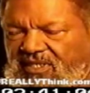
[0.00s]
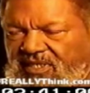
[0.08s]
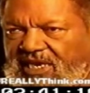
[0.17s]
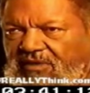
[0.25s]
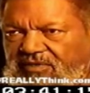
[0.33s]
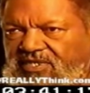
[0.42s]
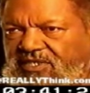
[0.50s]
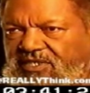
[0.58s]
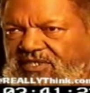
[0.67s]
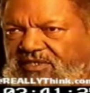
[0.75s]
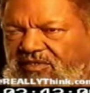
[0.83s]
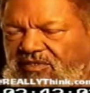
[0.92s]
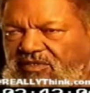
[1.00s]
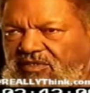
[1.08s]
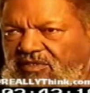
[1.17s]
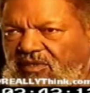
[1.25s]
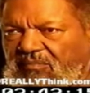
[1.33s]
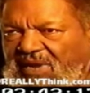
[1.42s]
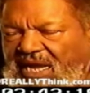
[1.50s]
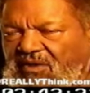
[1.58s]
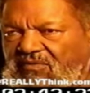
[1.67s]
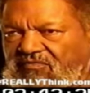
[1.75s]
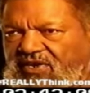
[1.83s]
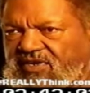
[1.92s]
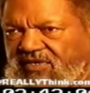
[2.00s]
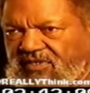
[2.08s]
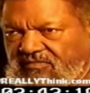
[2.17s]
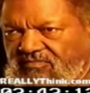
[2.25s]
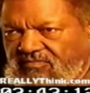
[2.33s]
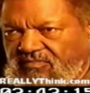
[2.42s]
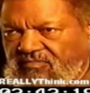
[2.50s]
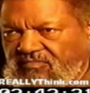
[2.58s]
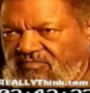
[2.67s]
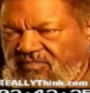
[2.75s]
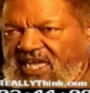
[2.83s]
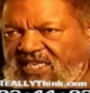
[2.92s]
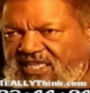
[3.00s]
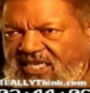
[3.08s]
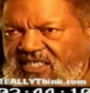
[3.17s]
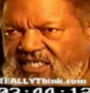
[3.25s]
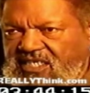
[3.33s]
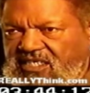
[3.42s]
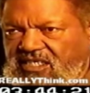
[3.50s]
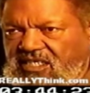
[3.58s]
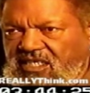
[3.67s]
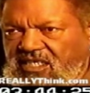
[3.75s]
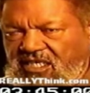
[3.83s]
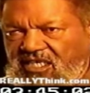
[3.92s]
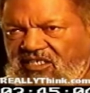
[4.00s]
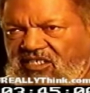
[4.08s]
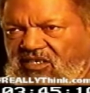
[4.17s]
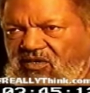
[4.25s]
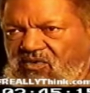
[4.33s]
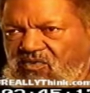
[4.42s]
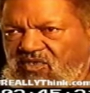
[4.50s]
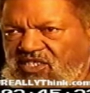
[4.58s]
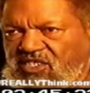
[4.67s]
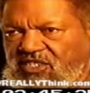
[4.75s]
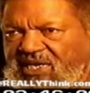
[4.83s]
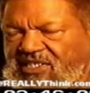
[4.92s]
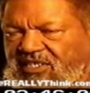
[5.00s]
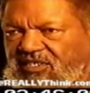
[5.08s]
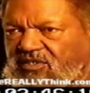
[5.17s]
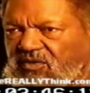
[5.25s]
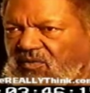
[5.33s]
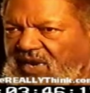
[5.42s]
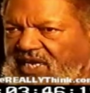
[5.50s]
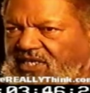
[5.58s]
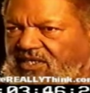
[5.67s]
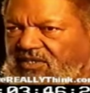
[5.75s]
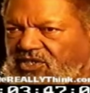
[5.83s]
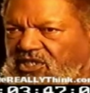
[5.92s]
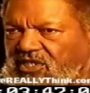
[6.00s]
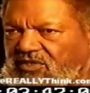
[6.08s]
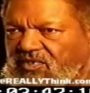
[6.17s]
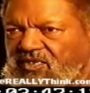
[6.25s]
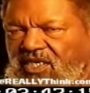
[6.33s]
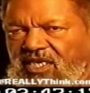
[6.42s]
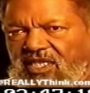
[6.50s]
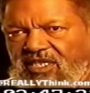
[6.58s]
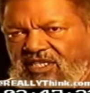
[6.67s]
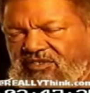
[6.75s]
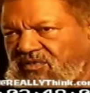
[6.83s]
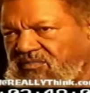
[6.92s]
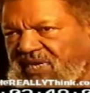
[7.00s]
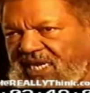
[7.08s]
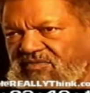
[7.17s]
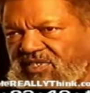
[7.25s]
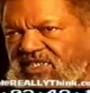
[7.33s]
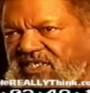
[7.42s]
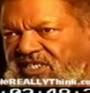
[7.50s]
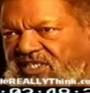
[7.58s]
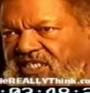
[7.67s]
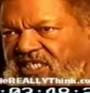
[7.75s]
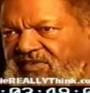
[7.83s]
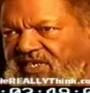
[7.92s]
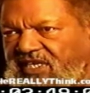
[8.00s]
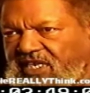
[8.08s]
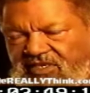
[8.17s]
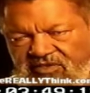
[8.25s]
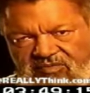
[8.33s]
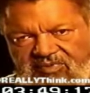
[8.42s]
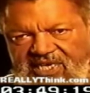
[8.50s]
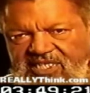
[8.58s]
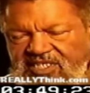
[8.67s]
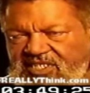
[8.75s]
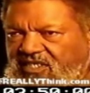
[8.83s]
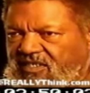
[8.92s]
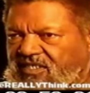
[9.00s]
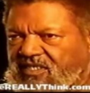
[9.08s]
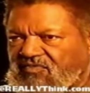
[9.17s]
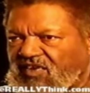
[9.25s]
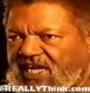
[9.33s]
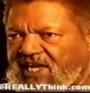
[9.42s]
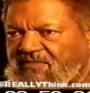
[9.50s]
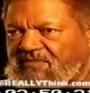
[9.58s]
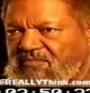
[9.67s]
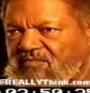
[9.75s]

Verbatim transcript: That was the Mount Vernon that they teach in school, especially to white children, that you might resist tyranny and you might still survive.